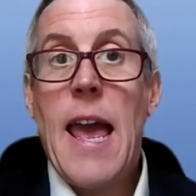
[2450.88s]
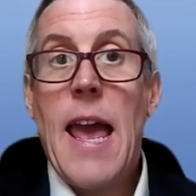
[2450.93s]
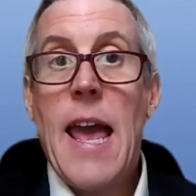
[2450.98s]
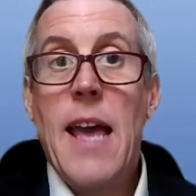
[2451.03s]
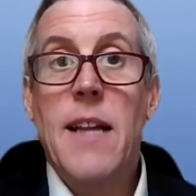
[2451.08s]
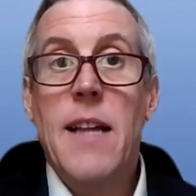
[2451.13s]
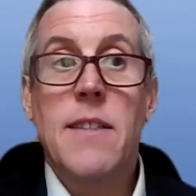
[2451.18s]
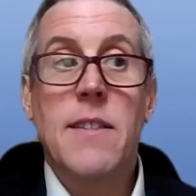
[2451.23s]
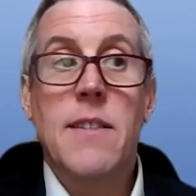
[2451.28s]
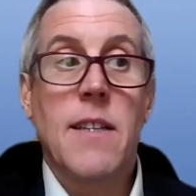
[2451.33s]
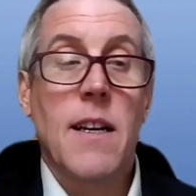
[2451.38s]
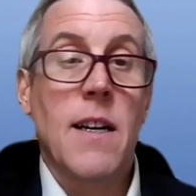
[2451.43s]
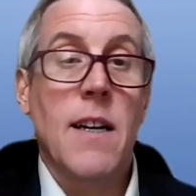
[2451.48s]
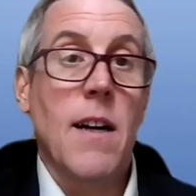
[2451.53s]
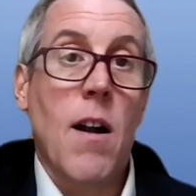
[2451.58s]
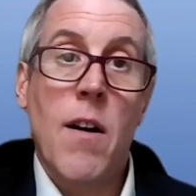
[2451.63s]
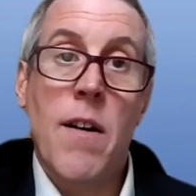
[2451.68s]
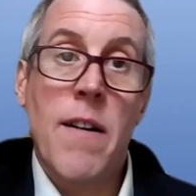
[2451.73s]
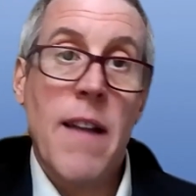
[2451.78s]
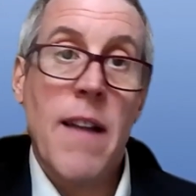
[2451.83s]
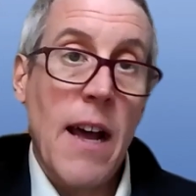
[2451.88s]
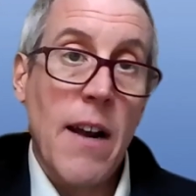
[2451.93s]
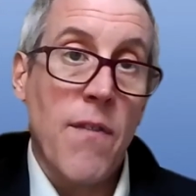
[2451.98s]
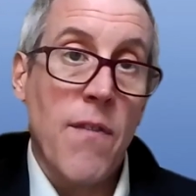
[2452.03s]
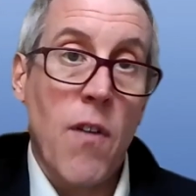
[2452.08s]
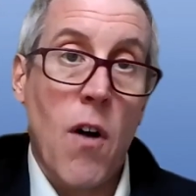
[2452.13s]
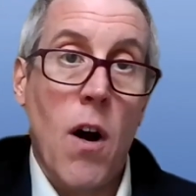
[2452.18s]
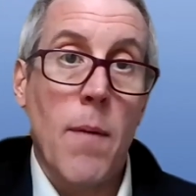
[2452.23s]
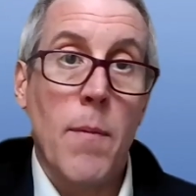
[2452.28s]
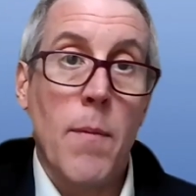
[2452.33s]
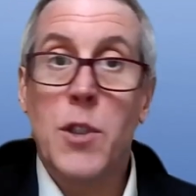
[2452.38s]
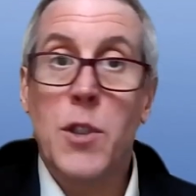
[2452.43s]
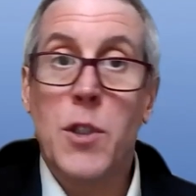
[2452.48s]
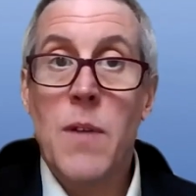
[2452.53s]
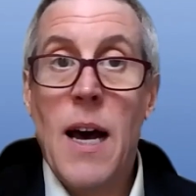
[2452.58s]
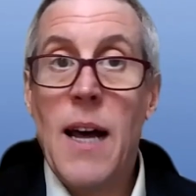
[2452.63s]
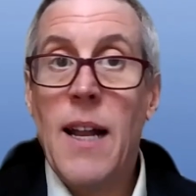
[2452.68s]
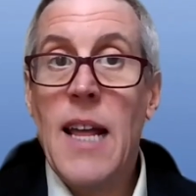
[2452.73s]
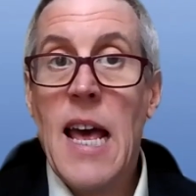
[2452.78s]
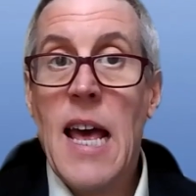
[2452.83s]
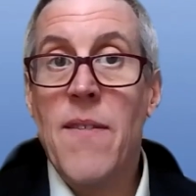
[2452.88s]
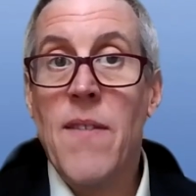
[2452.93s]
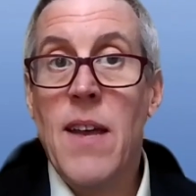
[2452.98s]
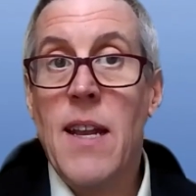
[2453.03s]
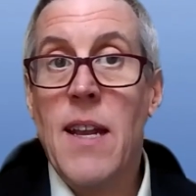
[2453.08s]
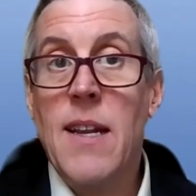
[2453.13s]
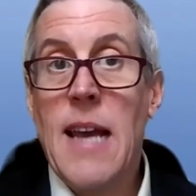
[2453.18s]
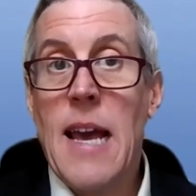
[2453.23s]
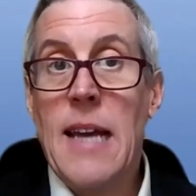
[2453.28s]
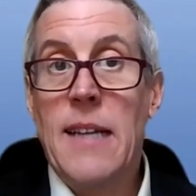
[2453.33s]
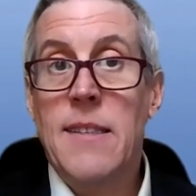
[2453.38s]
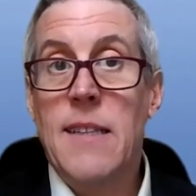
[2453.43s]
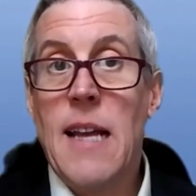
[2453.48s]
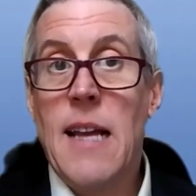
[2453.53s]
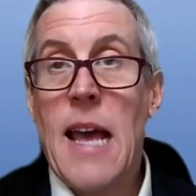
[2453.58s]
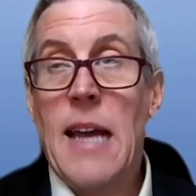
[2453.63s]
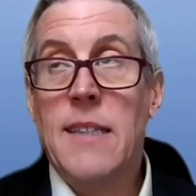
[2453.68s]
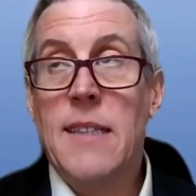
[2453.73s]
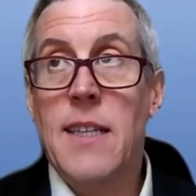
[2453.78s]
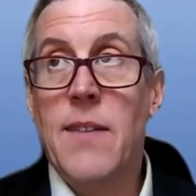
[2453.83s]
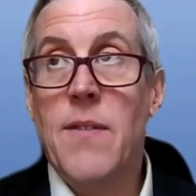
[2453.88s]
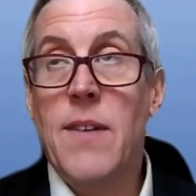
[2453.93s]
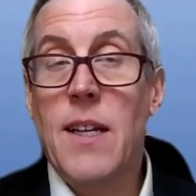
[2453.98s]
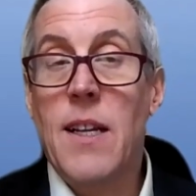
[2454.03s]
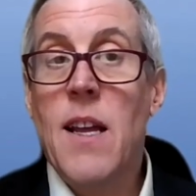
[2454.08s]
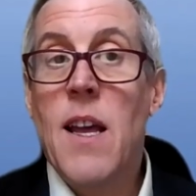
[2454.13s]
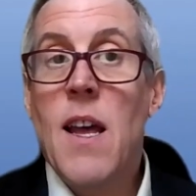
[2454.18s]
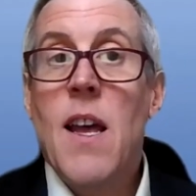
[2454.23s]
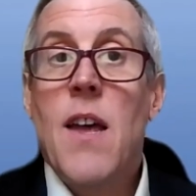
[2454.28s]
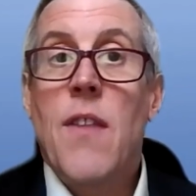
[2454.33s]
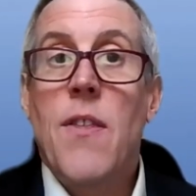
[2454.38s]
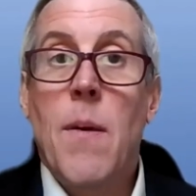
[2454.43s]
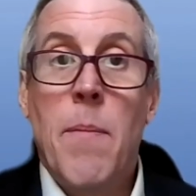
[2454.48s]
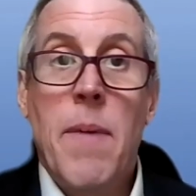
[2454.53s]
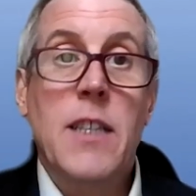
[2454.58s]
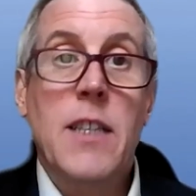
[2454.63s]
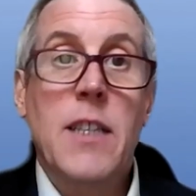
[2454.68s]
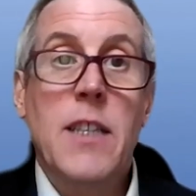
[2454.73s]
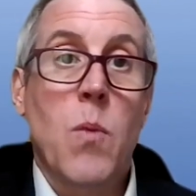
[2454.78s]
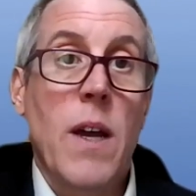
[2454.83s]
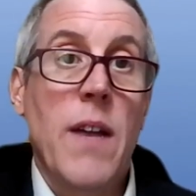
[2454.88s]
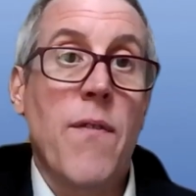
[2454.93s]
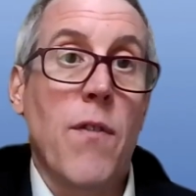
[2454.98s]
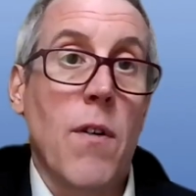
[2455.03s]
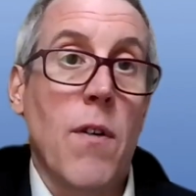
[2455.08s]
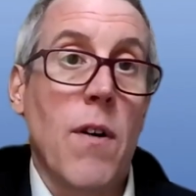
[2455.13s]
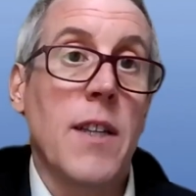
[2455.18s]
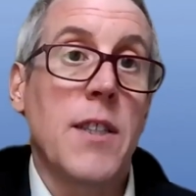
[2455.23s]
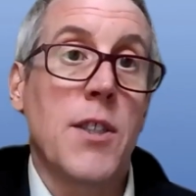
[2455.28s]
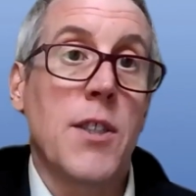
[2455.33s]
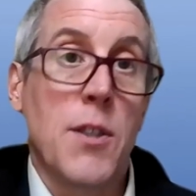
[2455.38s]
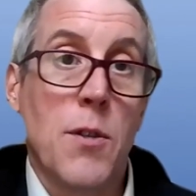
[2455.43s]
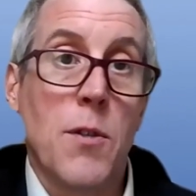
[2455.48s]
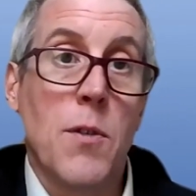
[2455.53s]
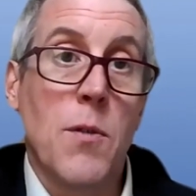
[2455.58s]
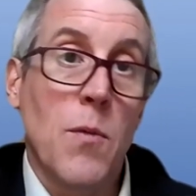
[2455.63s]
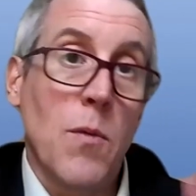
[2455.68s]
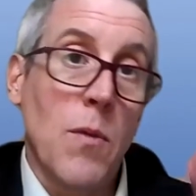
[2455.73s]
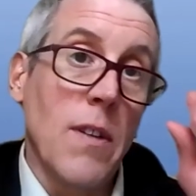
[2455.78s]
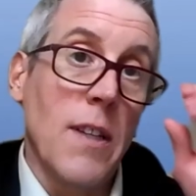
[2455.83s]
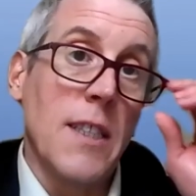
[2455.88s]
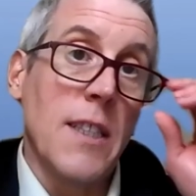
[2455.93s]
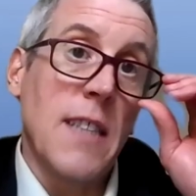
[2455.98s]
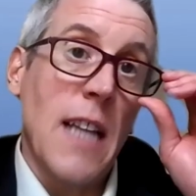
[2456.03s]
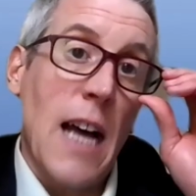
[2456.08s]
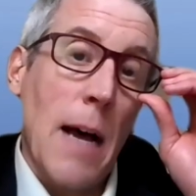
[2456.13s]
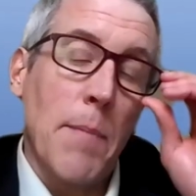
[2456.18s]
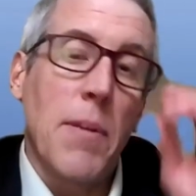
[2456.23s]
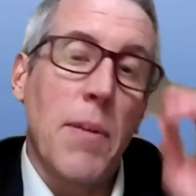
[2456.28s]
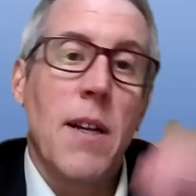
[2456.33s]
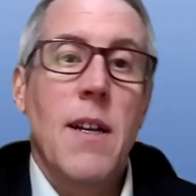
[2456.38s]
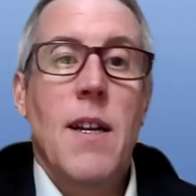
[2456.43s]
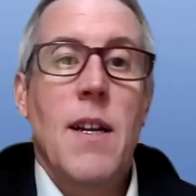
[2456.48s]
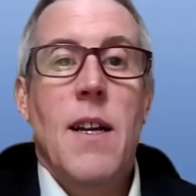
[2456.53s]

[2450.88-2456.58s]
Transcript: and are not a farmer, do not have any activity, the best way for us to really stop